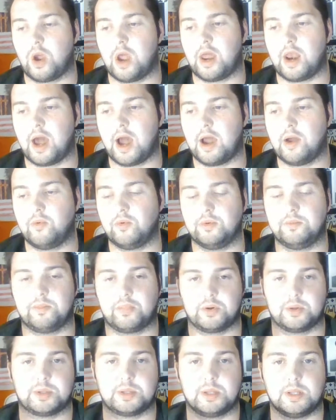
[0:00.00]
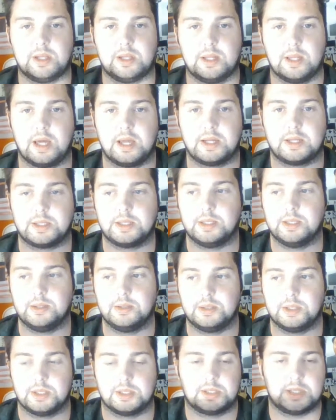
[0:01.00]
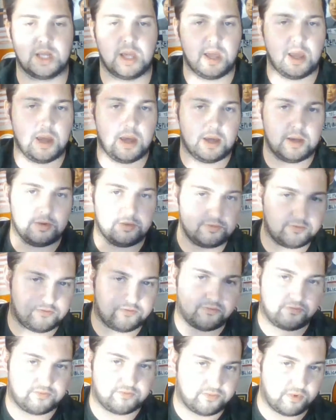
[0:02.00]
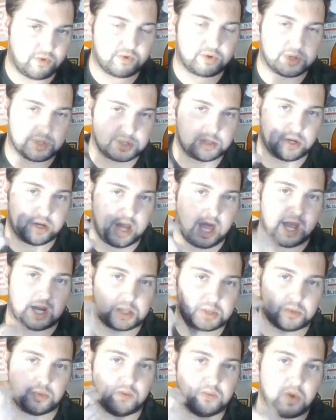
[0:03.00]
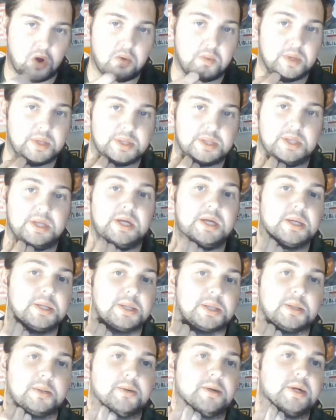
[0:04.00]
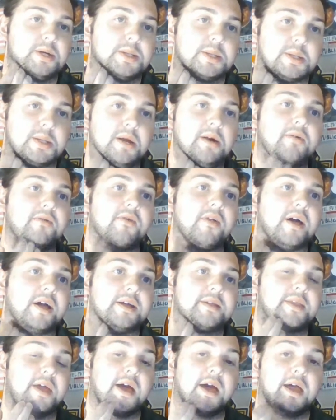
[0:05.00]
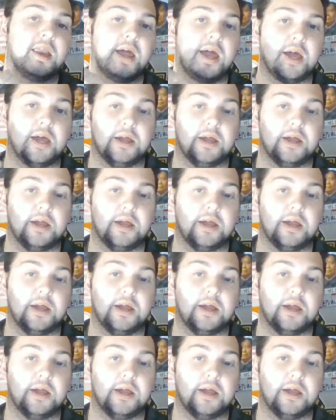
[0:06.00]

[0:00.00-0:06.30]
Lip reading: and I would personally like to just focus on actual moments in history and stuff like that,